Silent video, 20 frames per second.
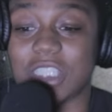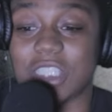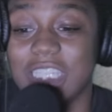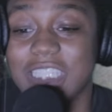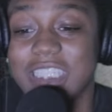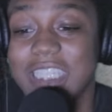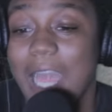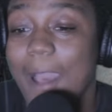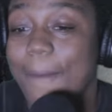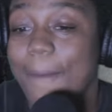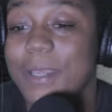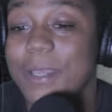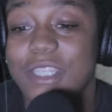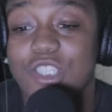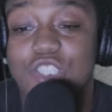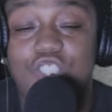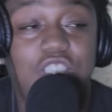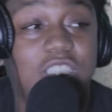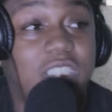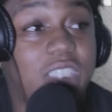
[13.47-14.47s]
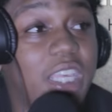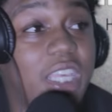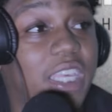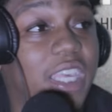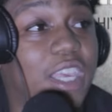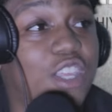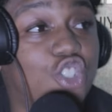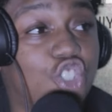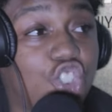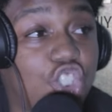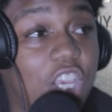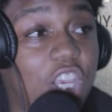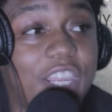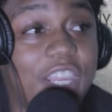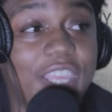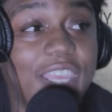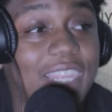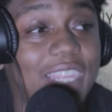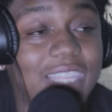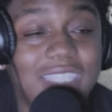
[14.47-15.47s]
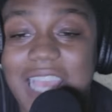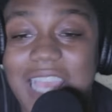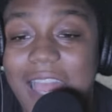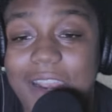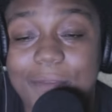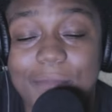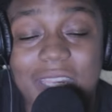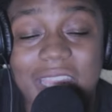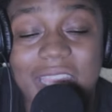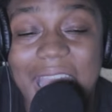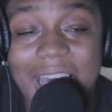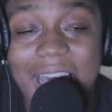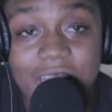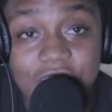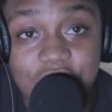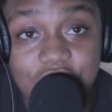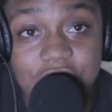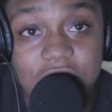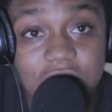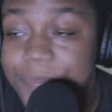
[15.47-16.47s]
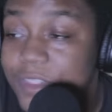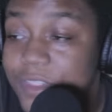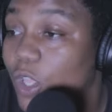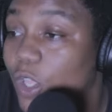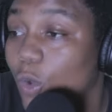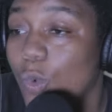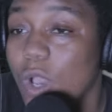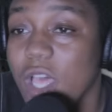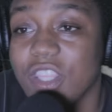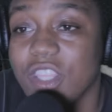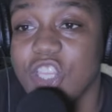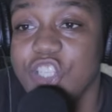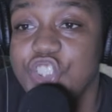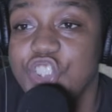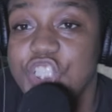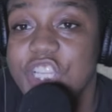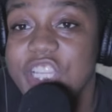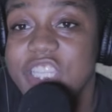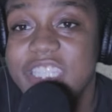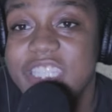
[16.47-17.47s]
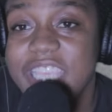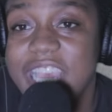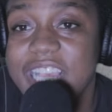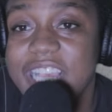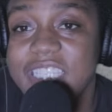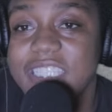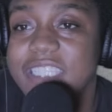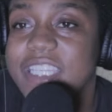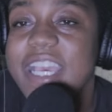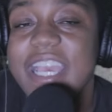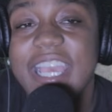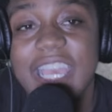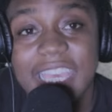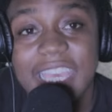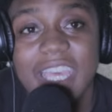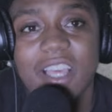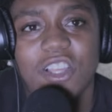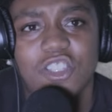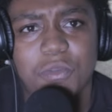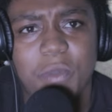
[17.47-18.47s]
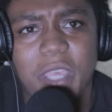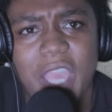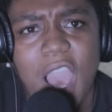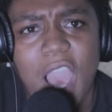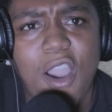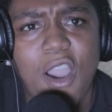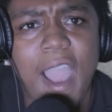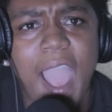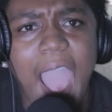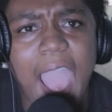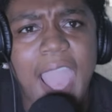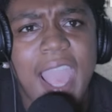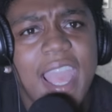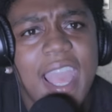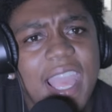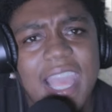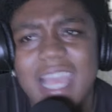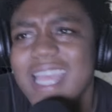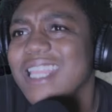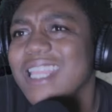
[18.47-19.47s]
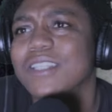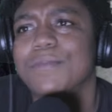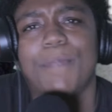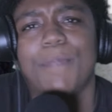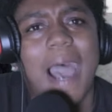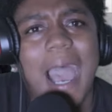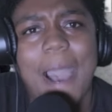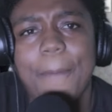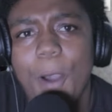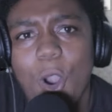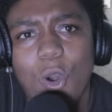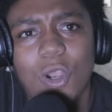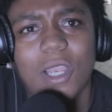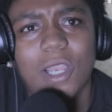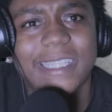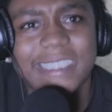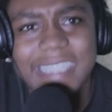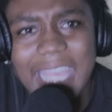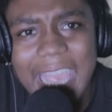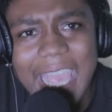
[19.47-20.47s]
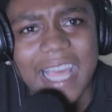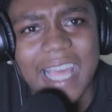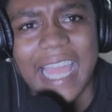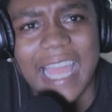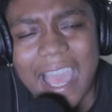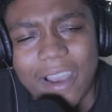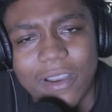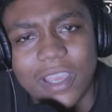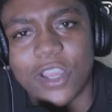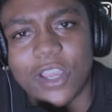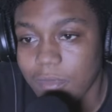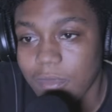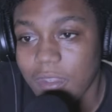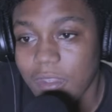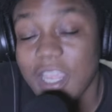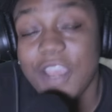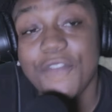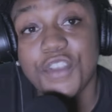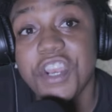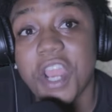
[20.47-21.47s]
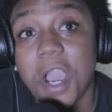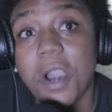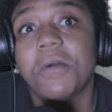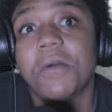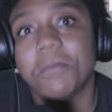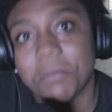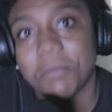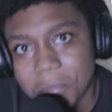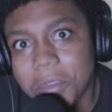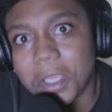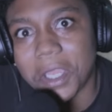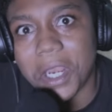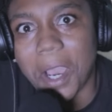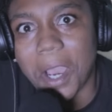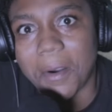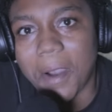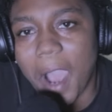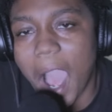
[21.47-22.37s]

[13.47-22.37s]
Listen, I've been sick and shut in. It's got to be the allergies. The weather and shit in Texas, it kills me. It is bipolar as hell out here. If you know, you know.